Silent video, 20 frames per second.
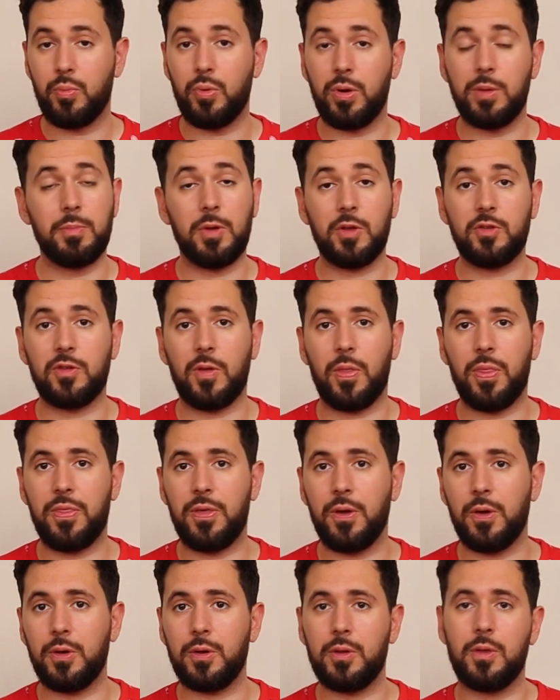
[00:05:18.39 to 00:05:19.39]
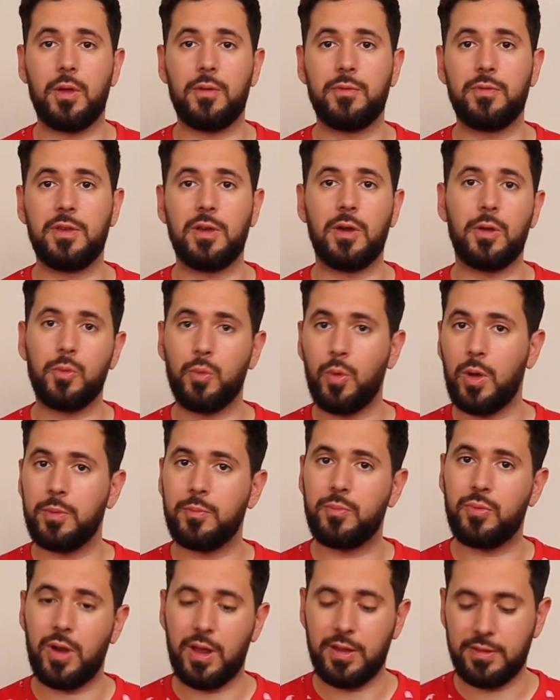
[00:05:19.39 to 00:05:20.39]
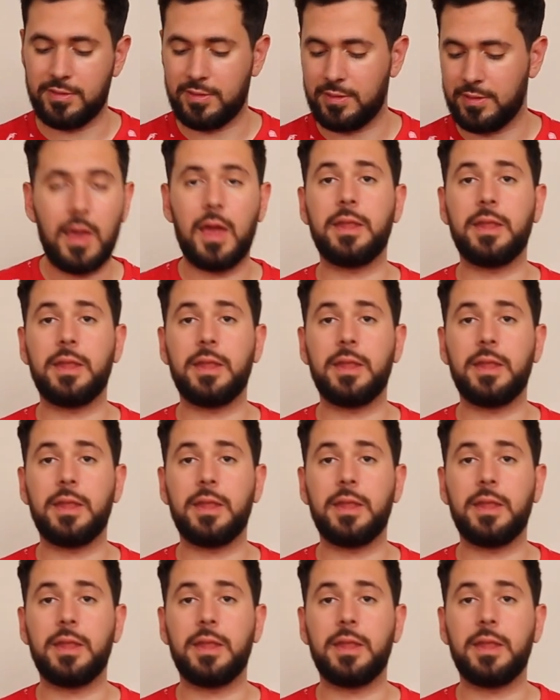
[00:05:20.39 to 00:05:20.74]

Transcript: pretty much a third of the other one price.